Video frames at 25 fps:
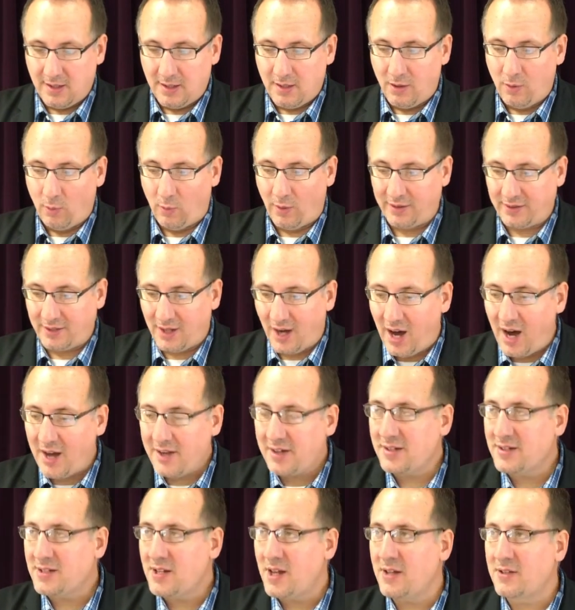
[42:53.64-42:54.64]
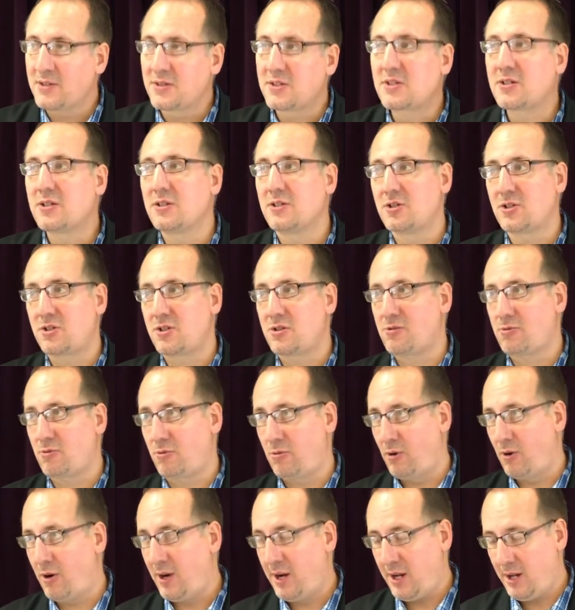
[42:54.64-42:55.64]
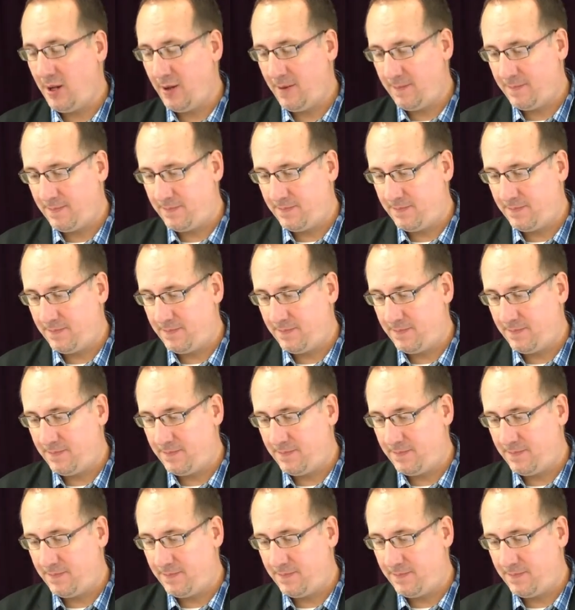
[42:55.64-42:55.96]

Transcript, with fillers: When God intends to destroy,